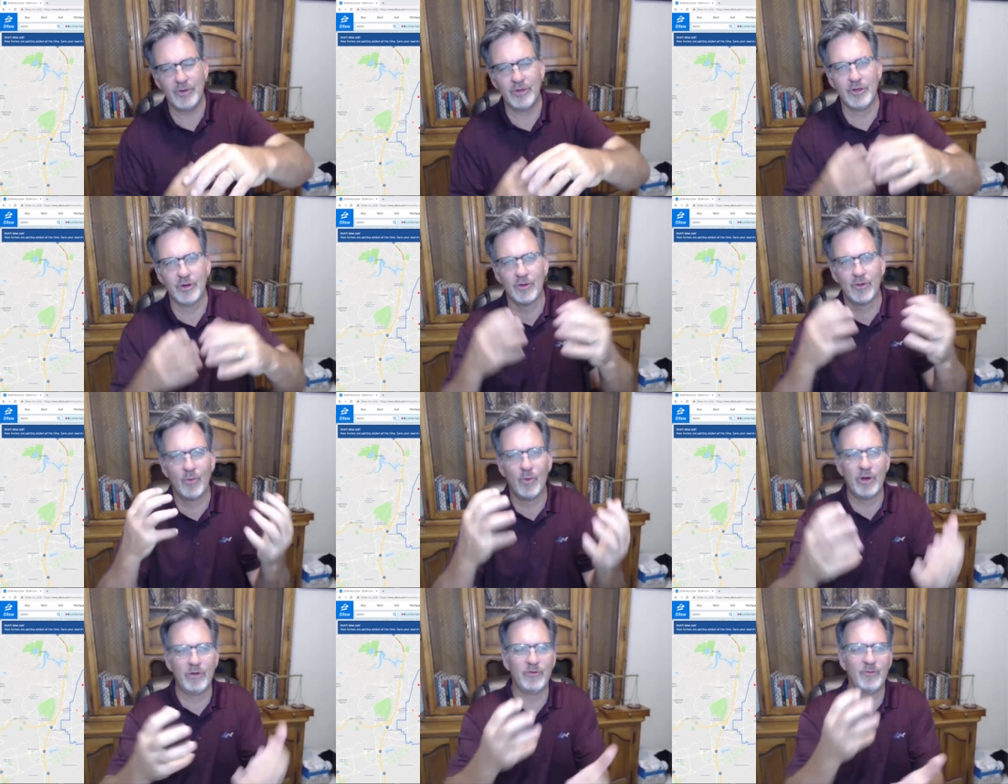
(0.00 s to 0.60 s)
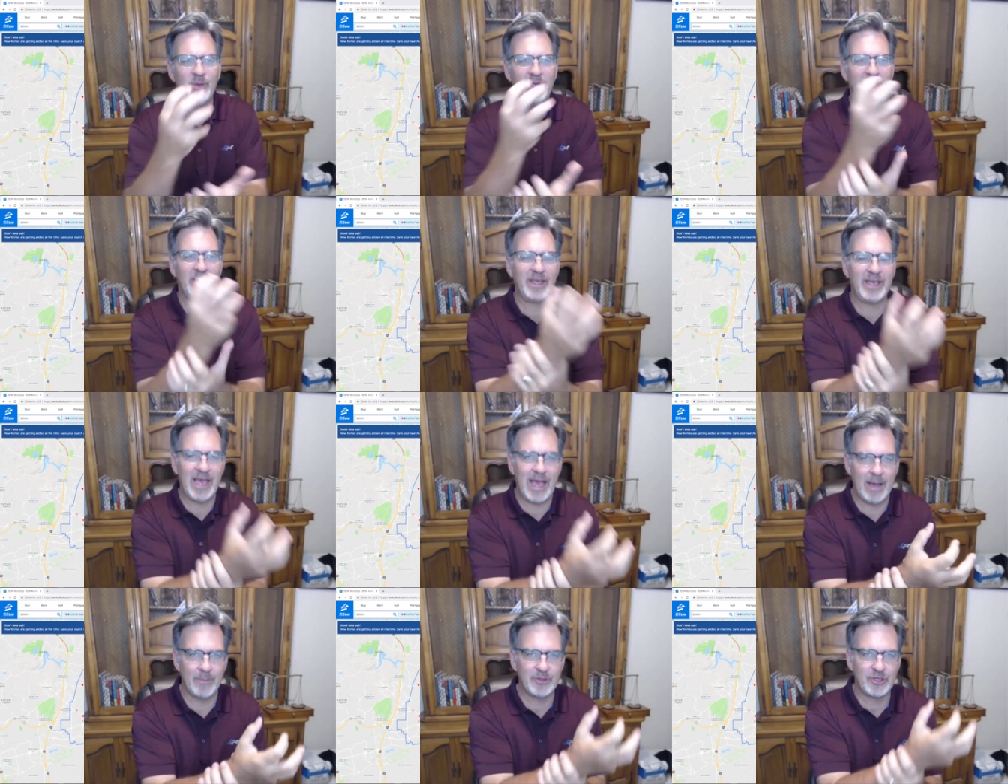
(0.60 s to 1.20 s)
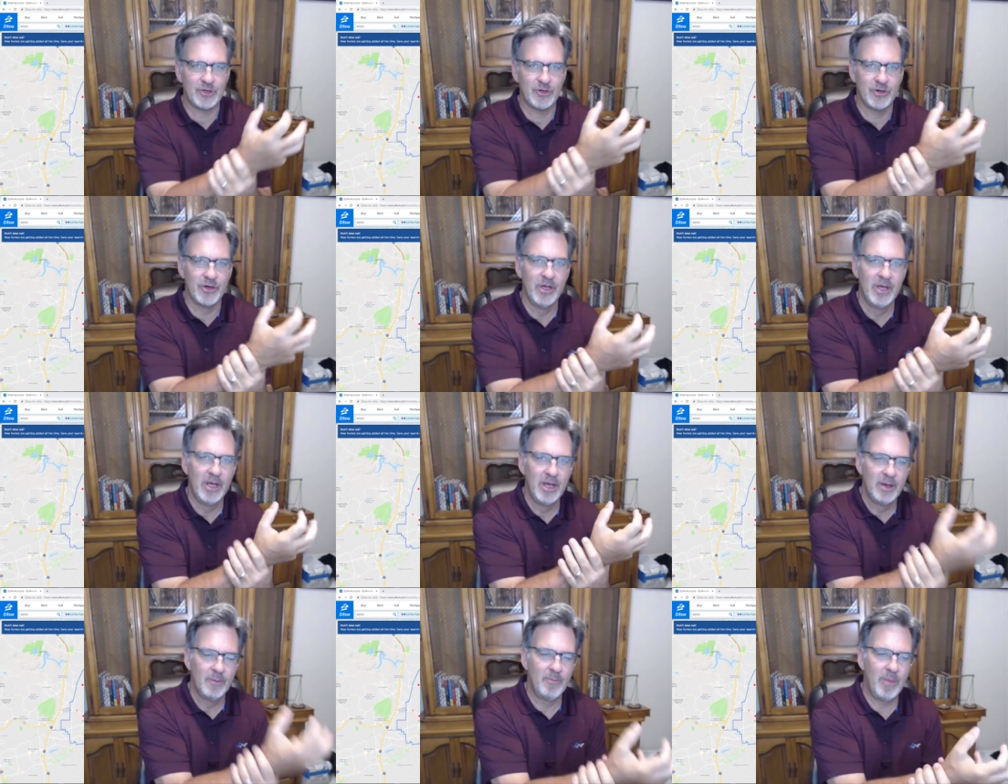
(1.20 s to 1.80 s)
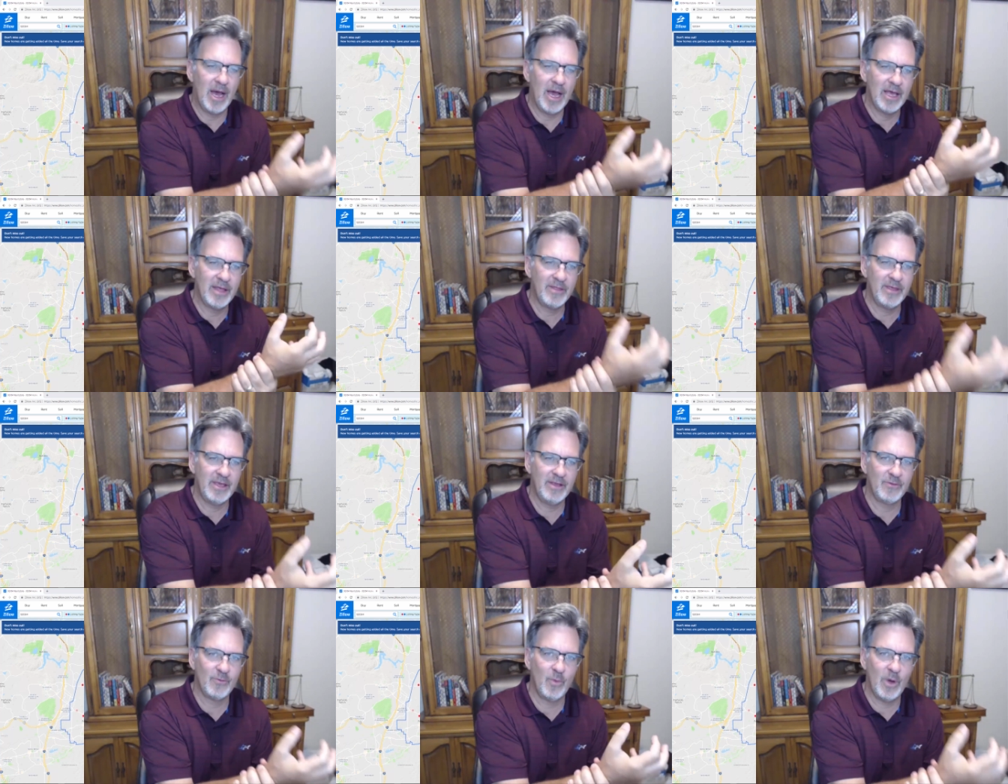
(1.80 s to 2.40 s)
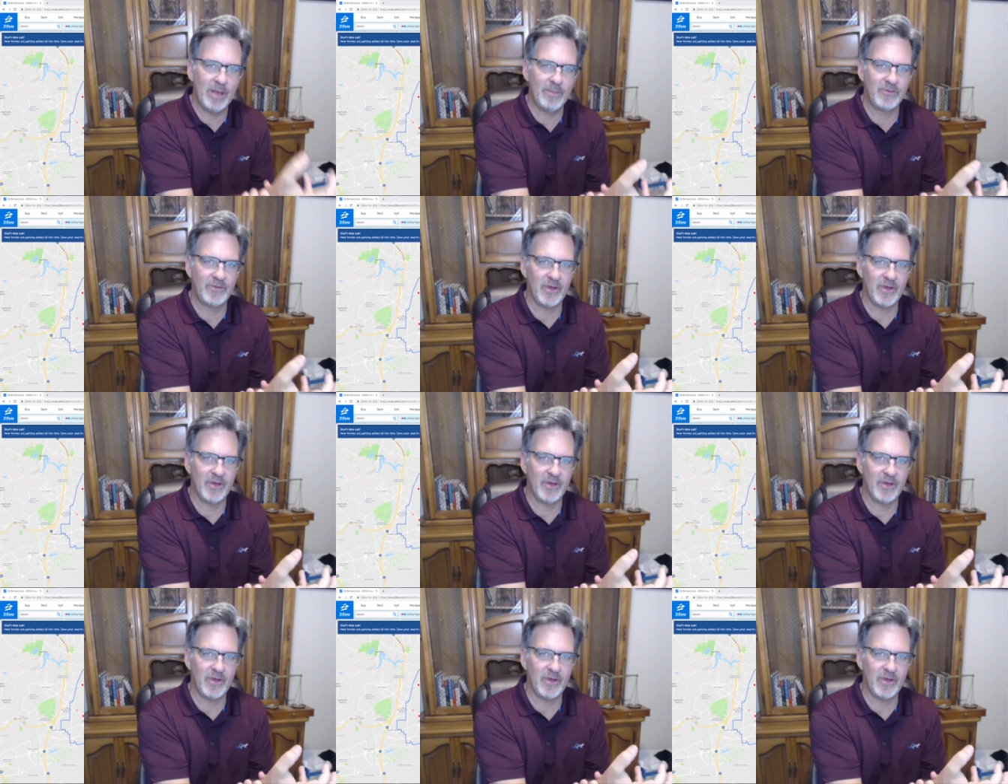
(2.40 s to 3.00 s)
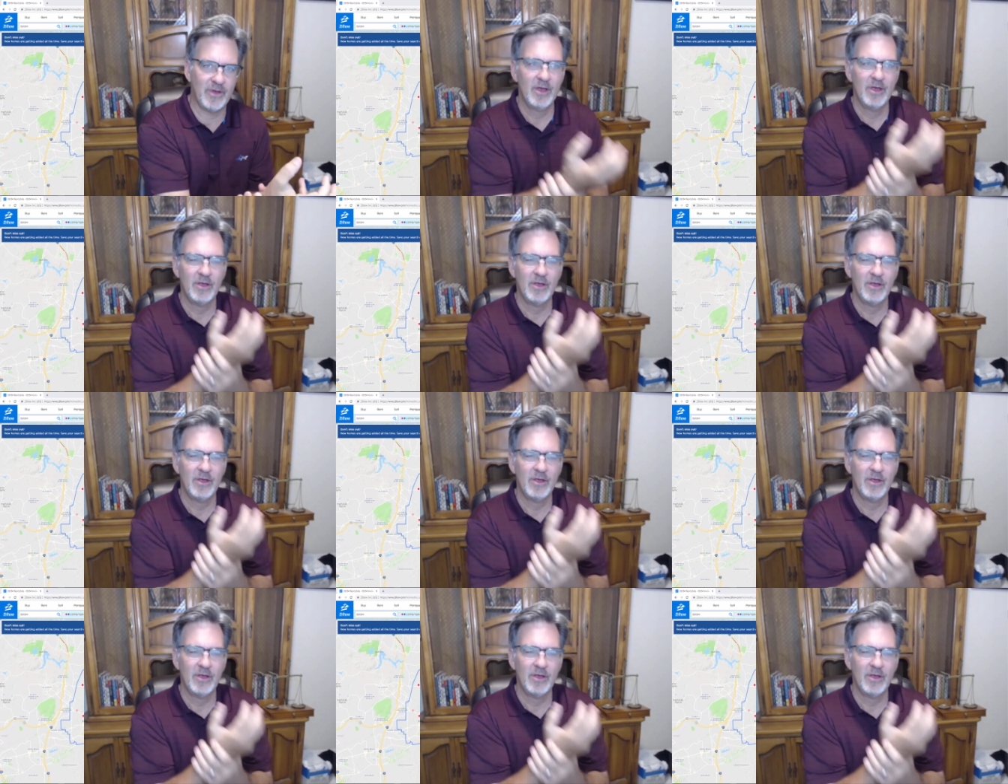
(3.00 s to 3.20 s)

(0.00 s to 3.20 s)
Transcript: You're the one who's being captured by these websites.